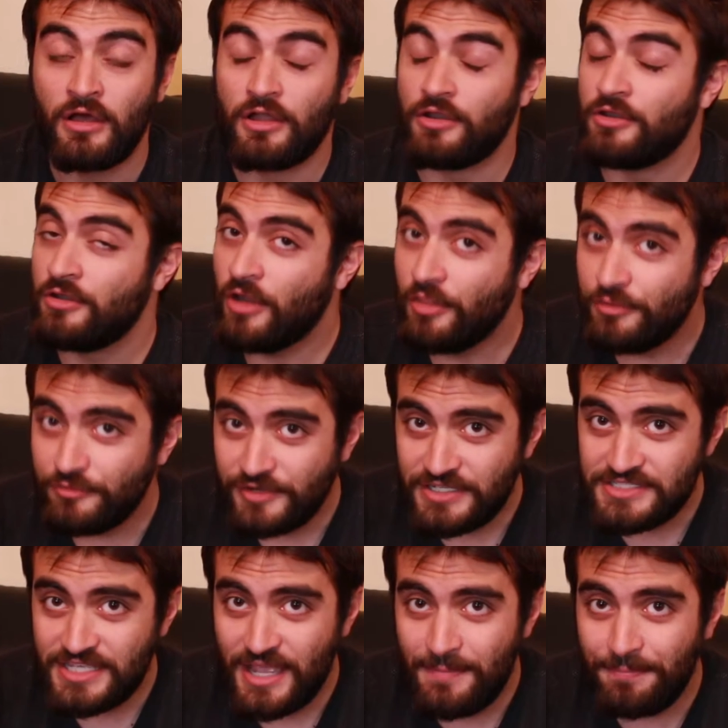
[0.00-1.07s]
Another
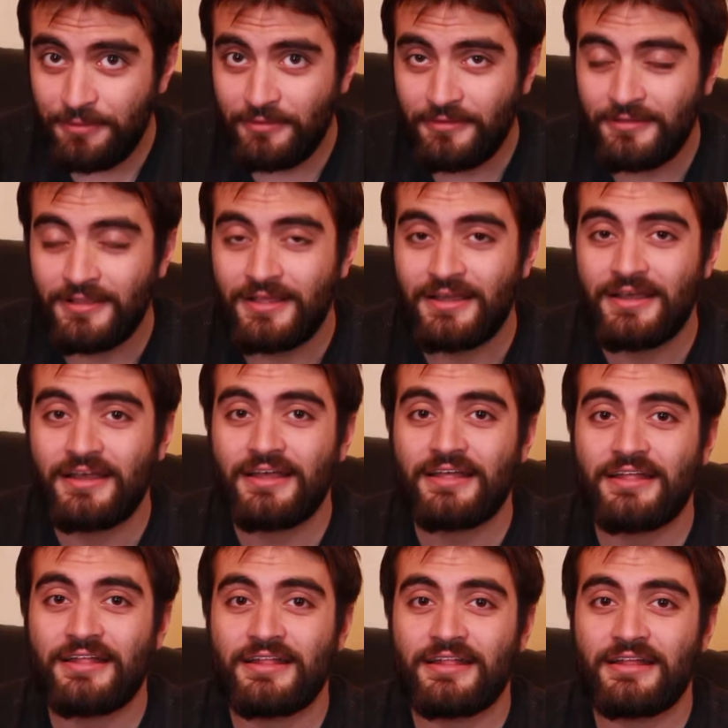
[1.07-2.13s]
example,
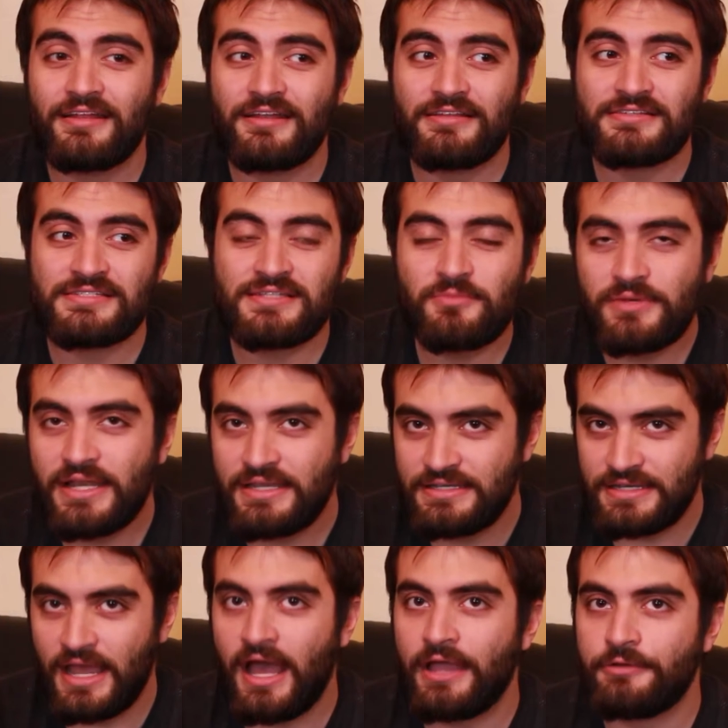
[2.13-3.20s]
someone
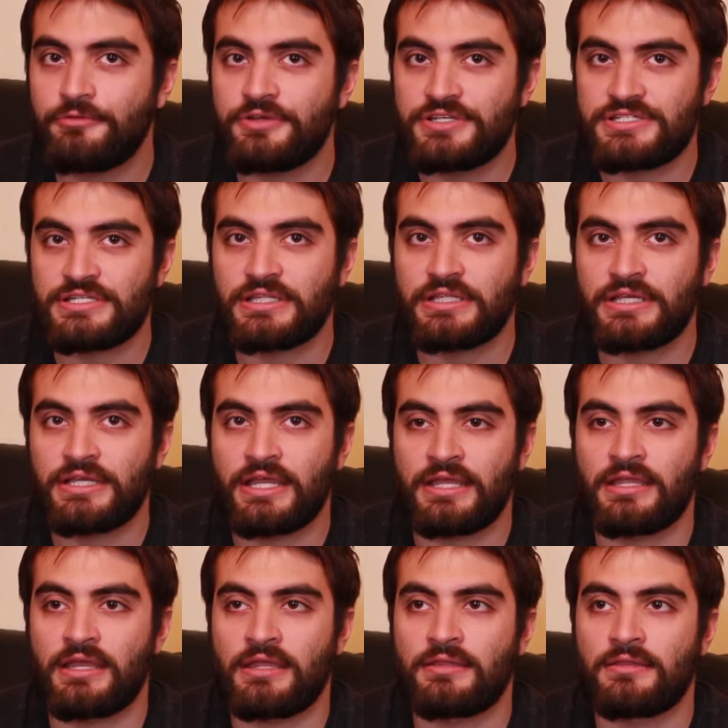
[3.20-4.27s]
had died recently
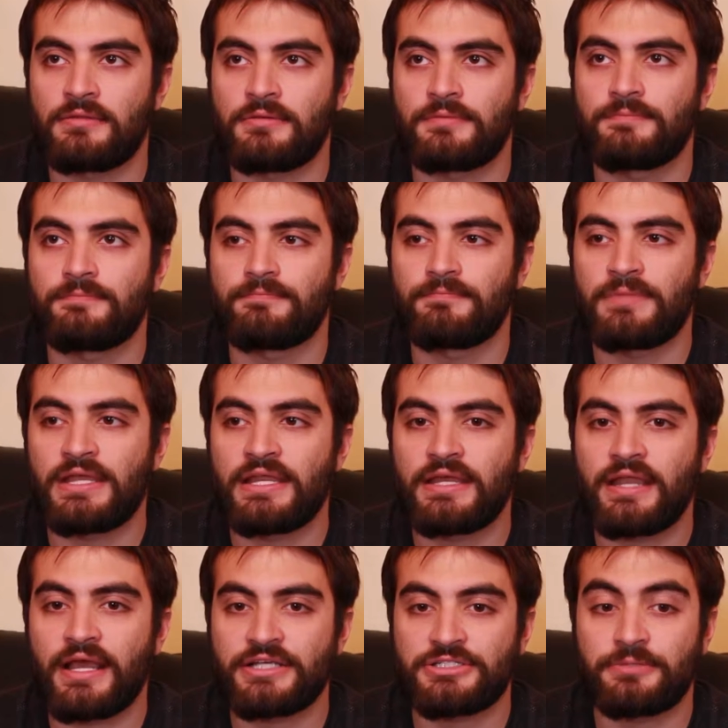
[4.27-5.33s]
in the media,
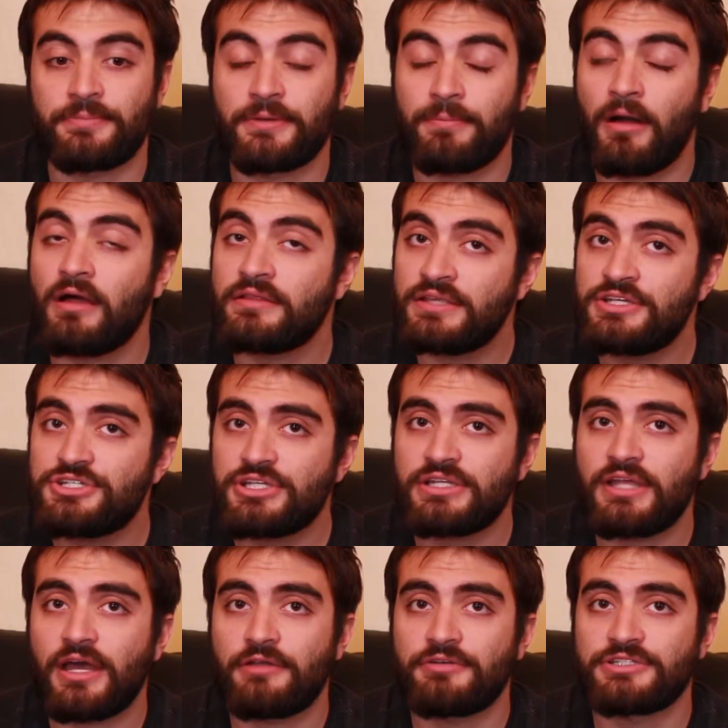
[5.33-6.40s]
and actually a big politician had
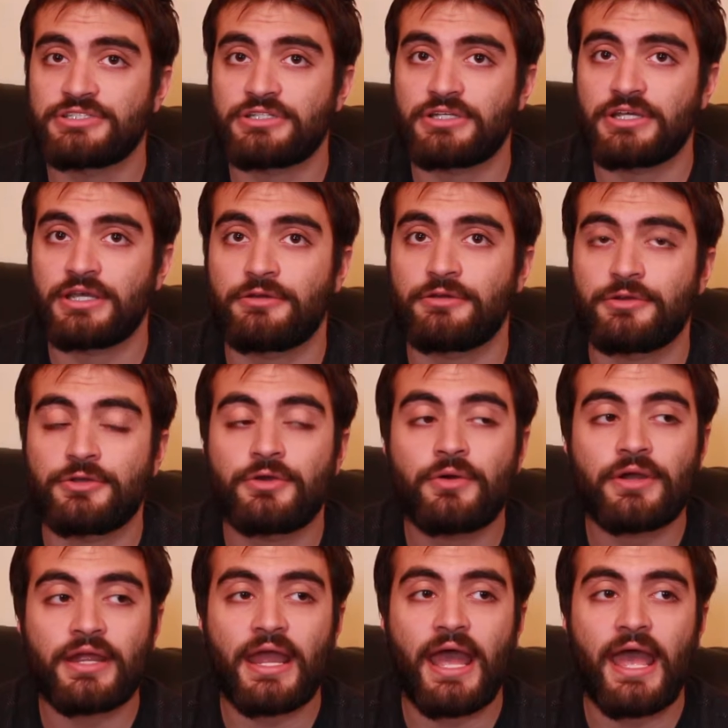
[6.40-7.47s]
died recently in New York,